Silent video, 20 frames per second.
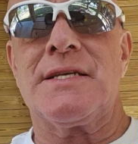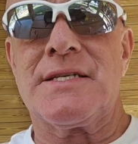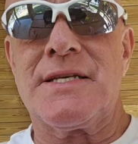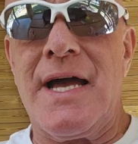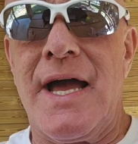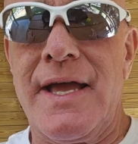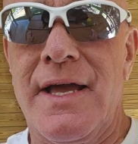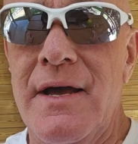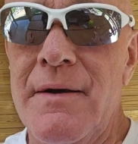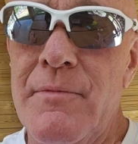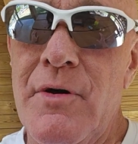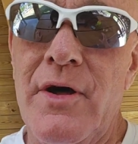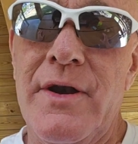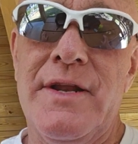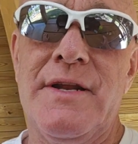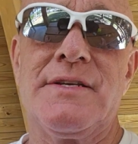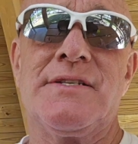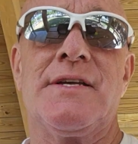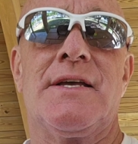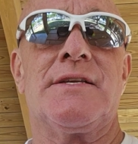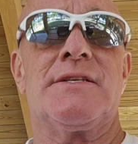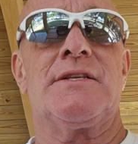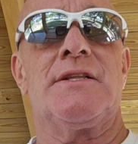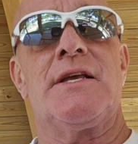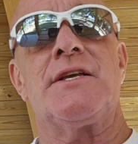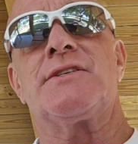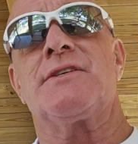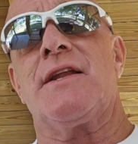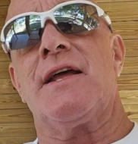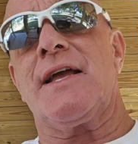this guy come on and he says,
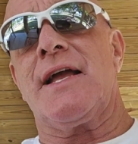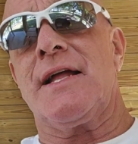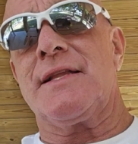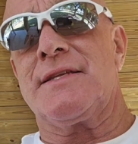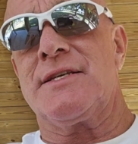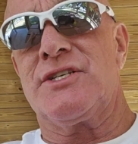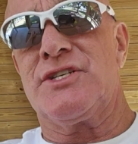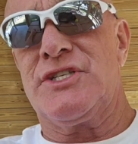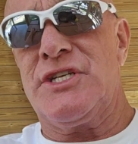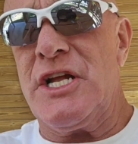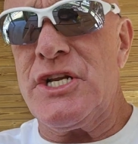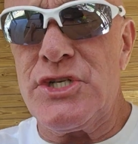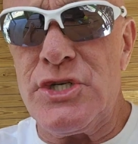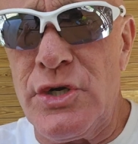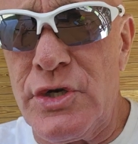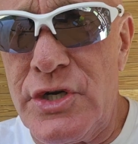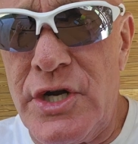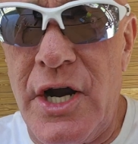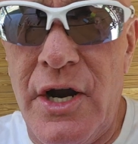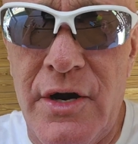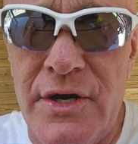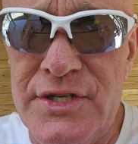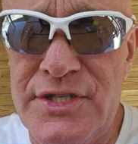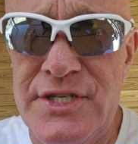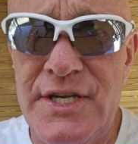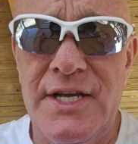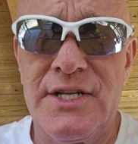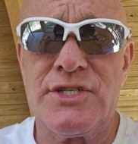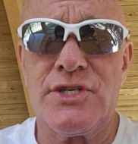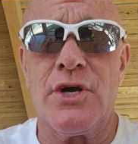"Listen, I got this digital
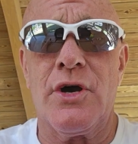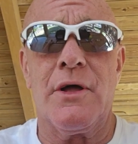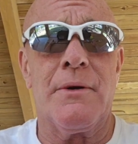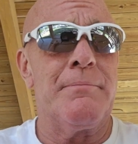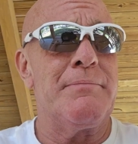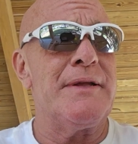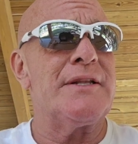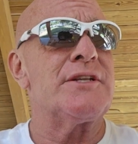currency. It's called